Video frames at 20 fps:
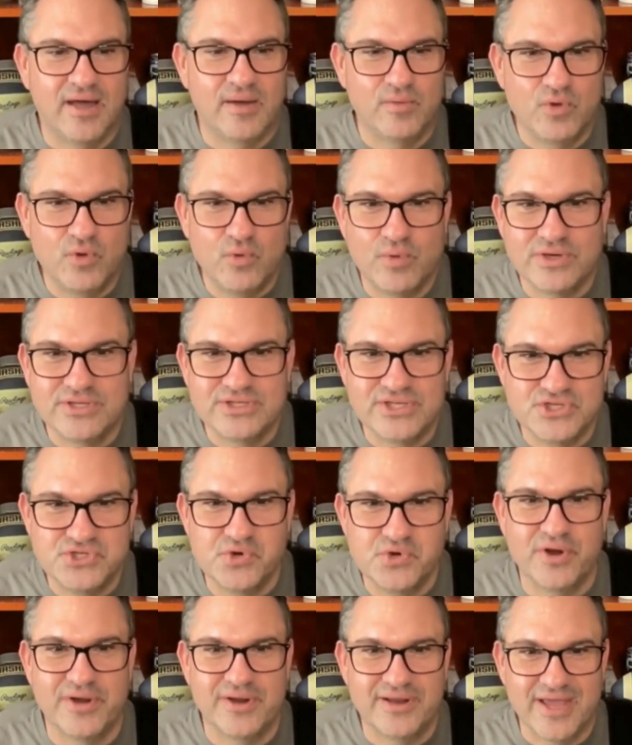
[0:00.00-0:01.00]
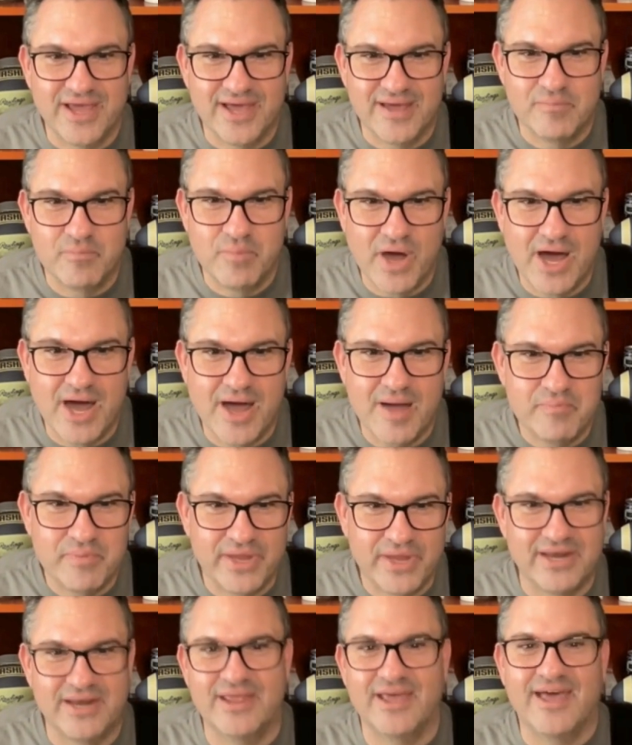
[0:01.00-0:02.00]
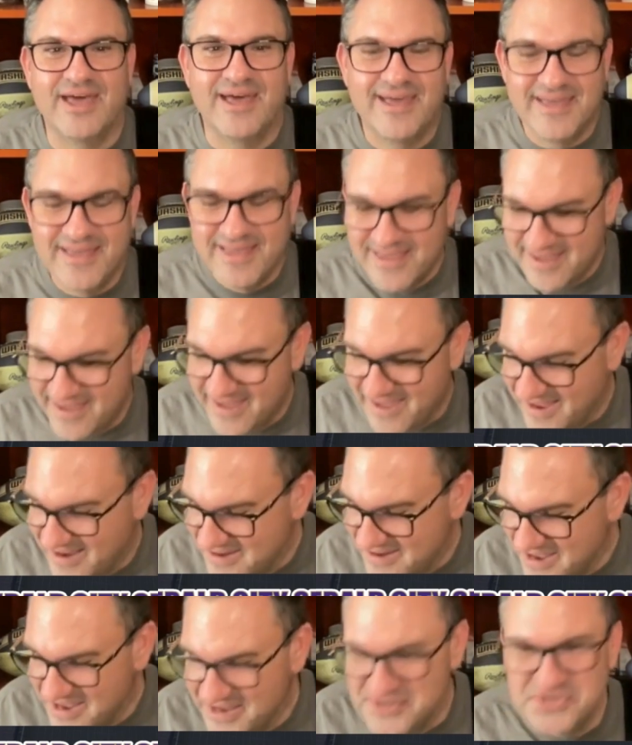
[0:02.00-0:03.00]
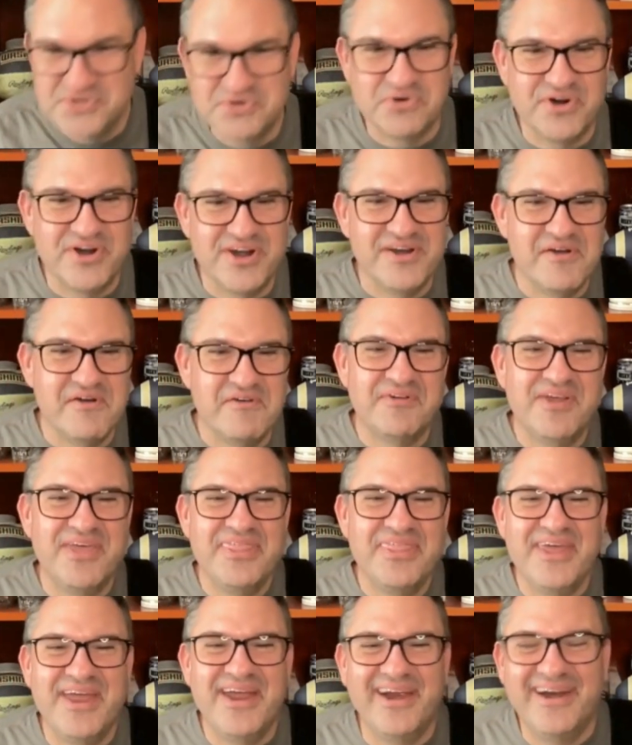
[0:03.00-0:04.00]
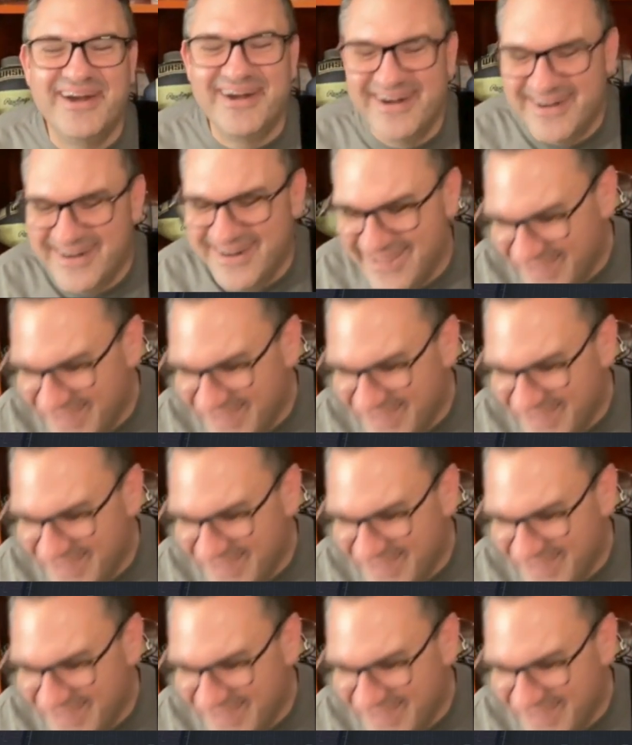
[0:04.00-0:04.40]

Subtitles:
who went to join Pop and Jordan over there